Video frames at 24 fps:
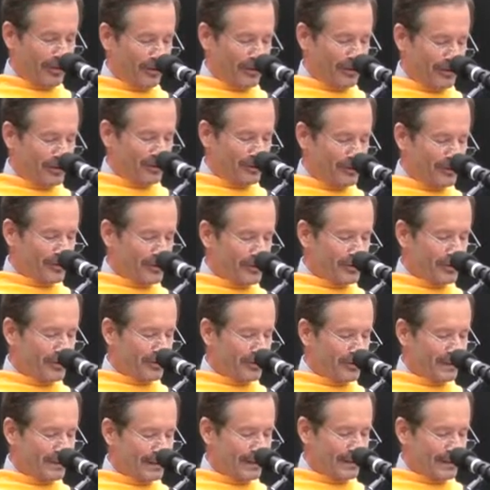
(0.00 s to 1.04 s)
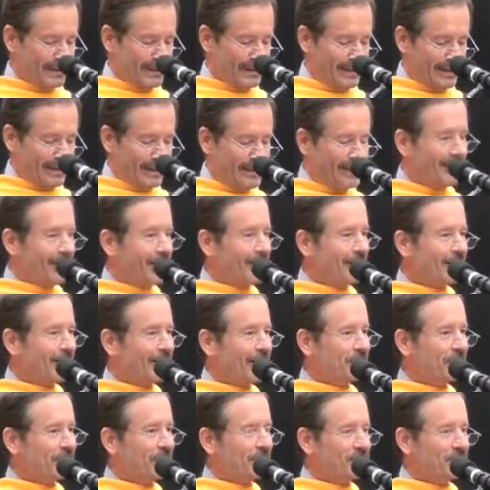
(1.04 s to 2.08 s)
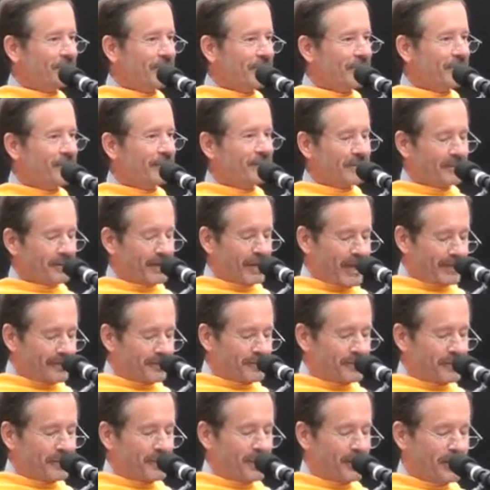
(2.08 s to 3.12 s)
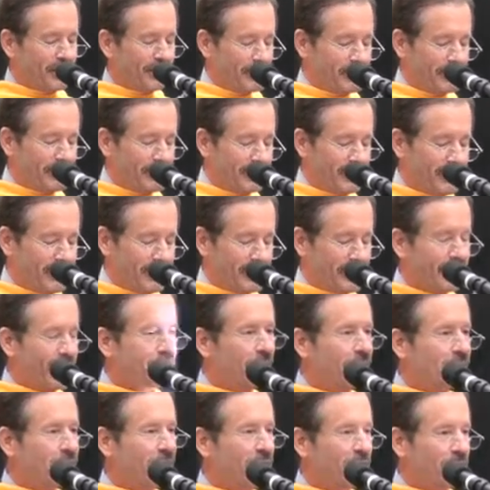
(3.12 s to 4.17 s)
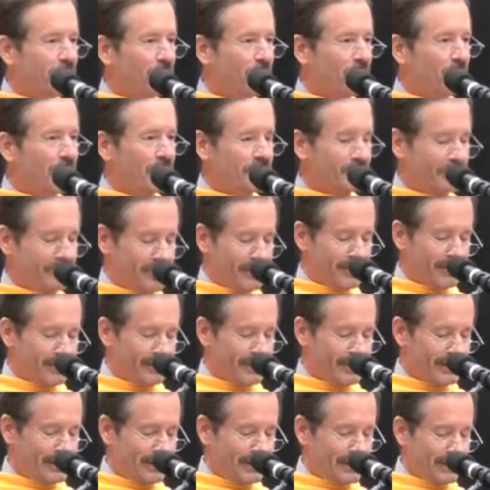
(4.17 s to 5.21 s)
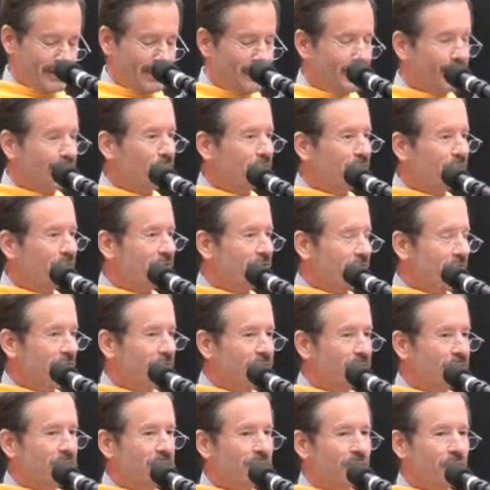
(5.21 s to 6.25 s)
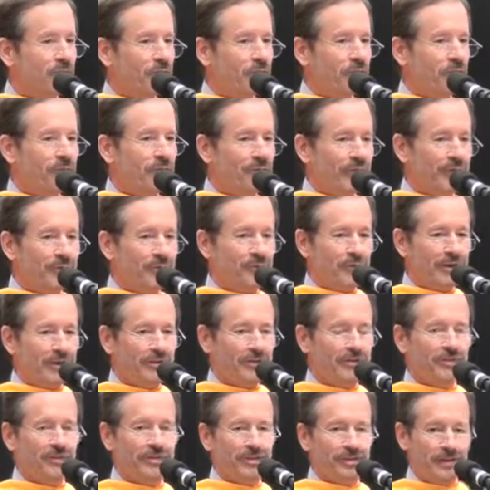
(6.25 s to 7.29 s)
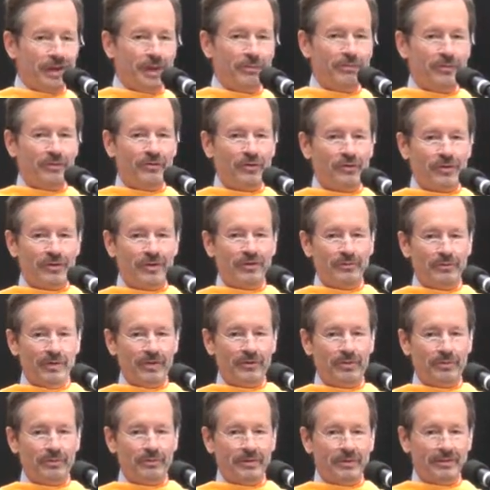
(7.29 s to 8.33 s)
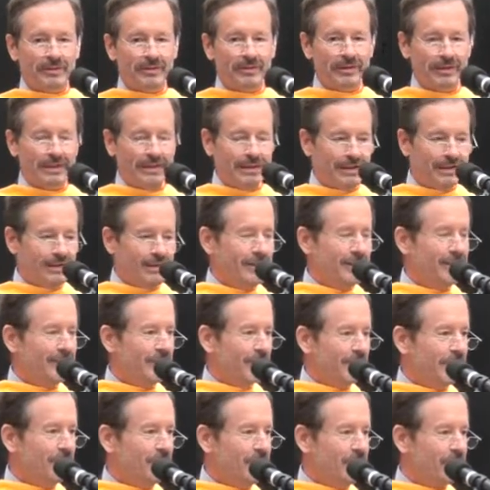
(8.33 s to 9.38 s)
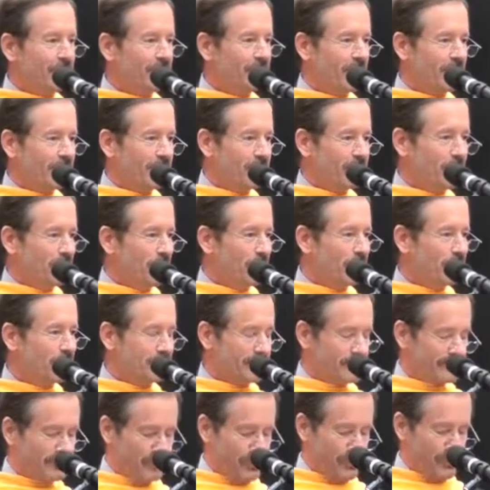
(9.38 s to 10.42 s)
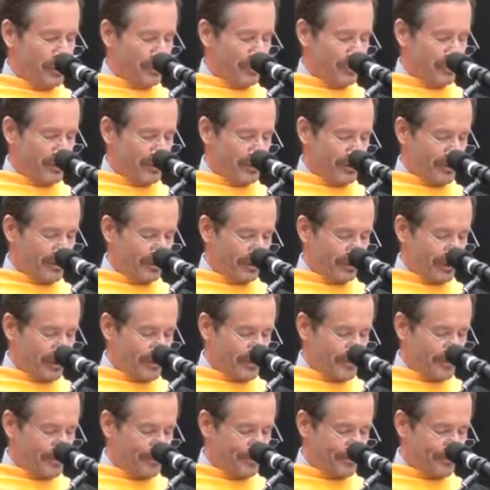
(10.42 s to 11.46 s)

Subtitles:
all these years. I should say that the last time that I spoke at Wesleyan was the night before graduation, the night before commencement in 1971, 43 years ago.